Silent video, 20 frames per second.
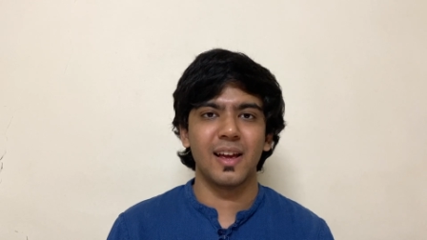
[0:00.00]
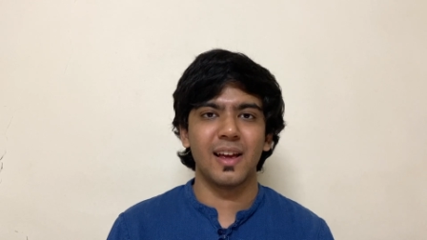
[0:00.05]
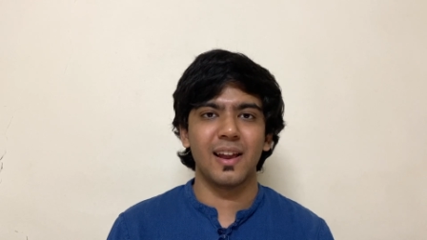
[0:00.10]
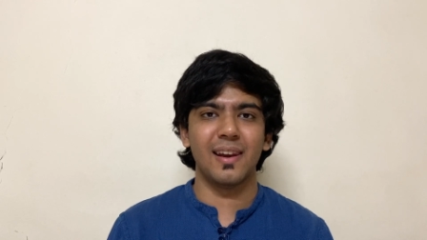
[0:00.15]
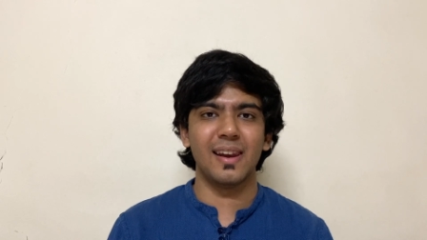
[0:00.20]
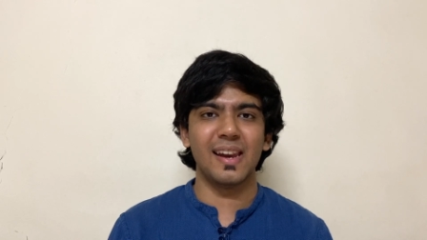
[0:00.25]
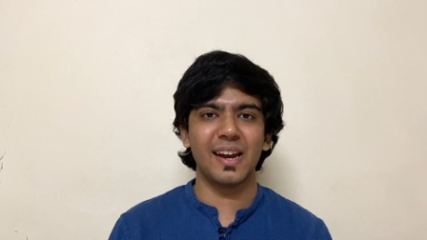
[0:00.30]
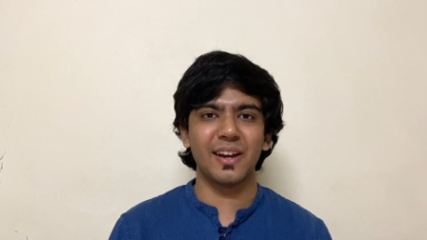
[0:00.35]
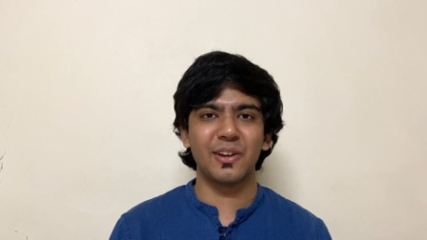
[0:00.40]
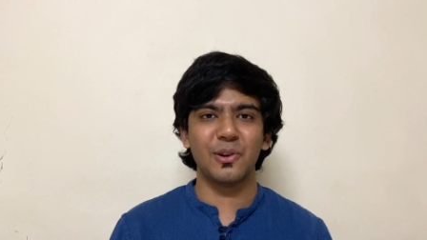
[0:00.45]

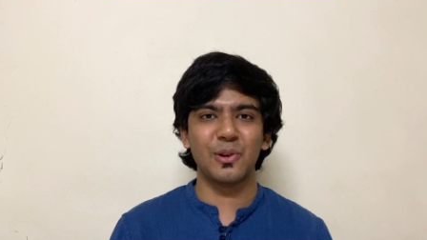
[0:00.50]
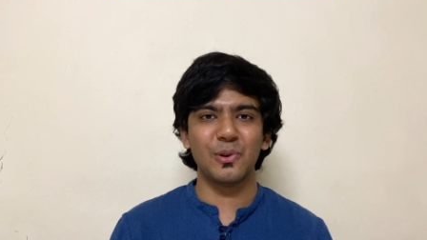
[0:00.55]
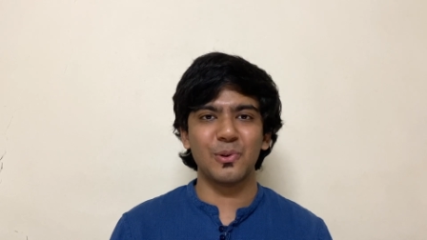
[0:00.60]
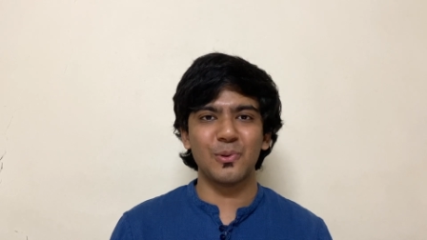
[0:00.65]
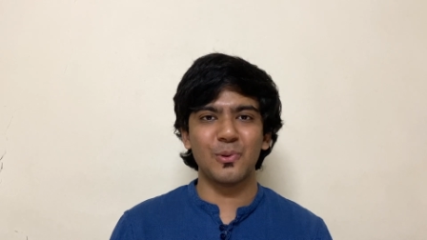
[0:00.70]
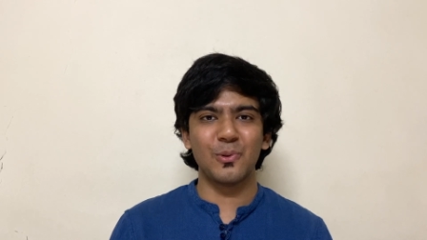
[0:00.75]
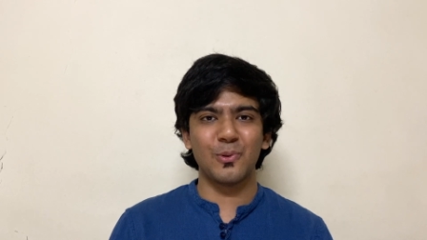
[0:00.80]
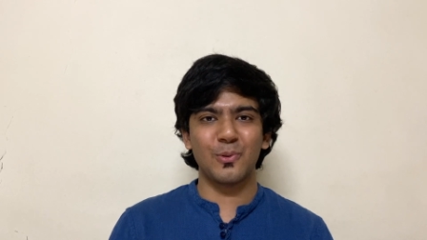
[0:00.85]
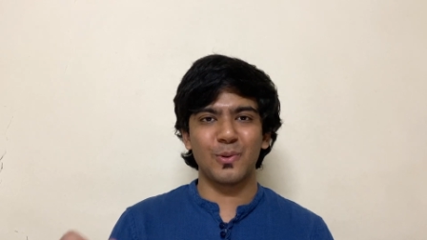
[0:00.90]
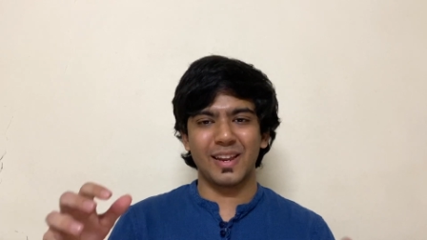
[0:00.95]
led
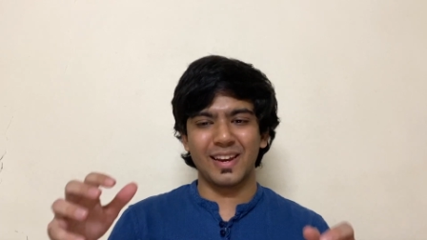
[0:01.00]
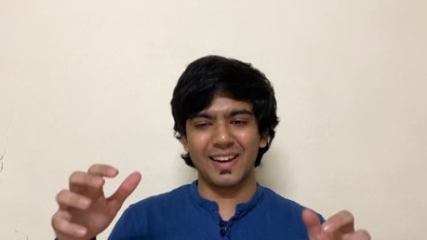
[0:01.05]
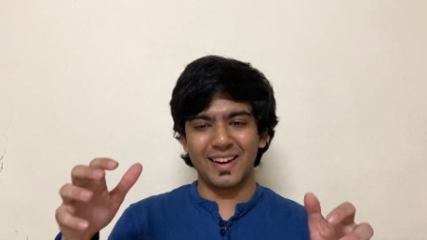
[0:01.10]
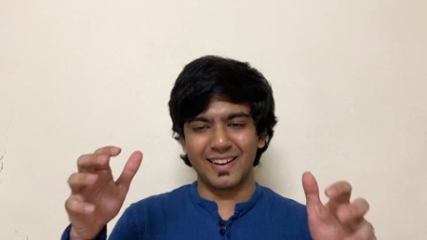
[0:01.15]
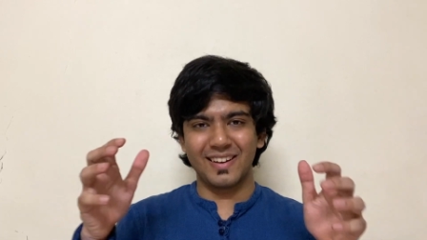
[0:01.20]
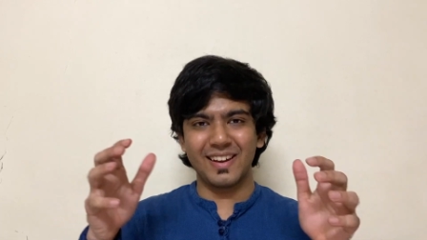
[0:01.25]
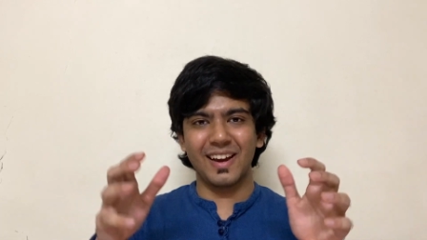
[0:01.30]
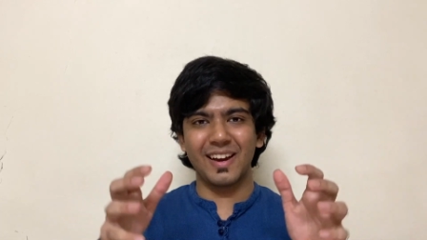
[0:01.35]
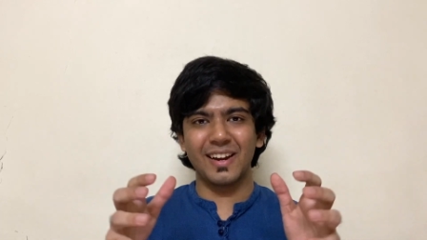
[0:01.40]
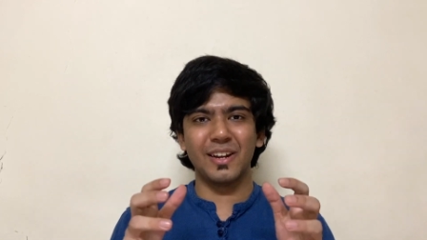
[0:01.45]
to an
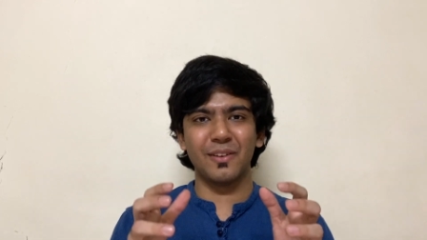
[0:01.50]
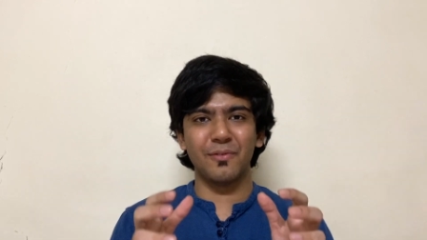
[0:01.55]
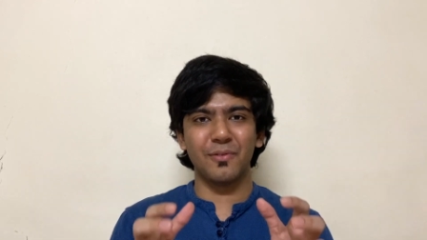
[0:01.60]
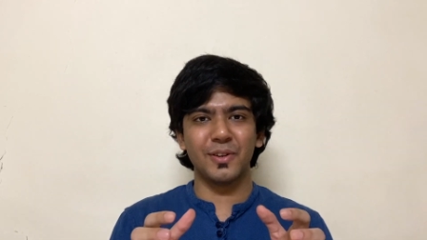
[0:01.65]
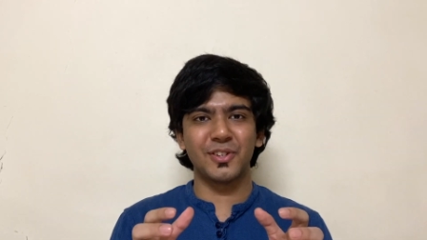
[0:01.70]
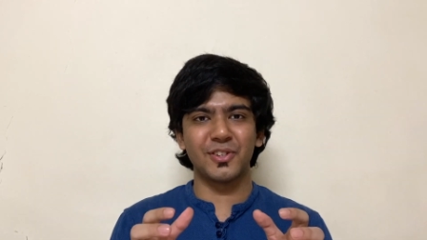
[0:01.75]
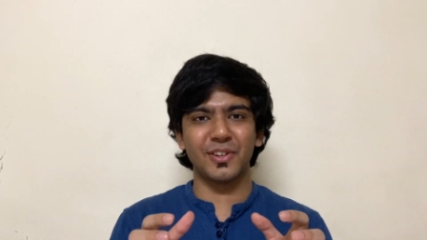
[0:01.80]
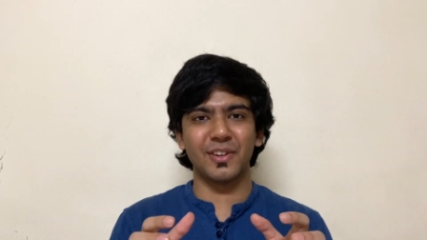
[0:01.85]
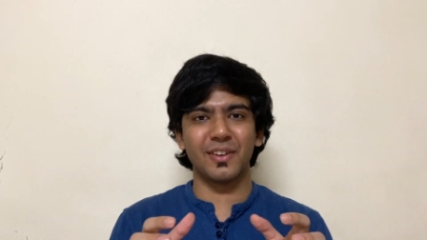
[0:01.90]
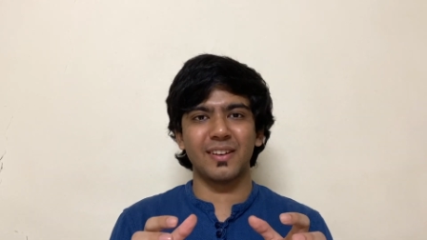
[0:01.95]
entire
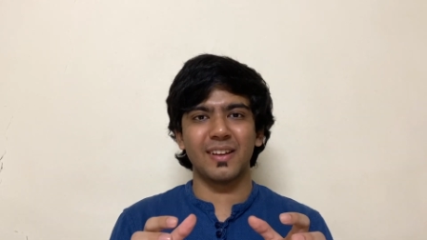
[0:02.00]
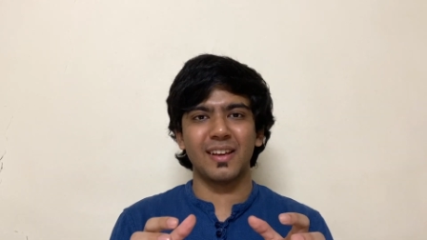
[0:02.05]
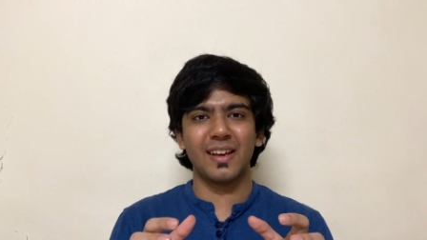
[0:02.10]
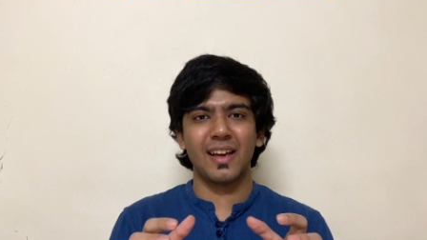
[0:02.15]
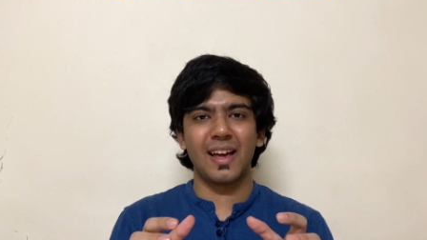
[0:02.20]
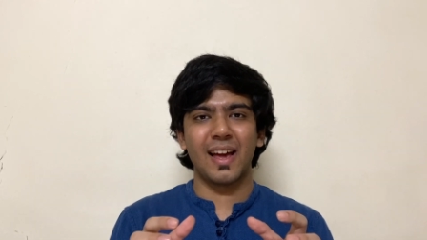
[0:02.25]
division